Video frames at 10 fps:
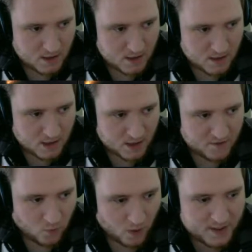Kind
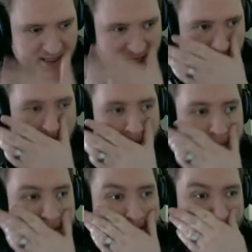of wanted to keep going
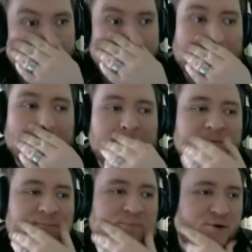back in, but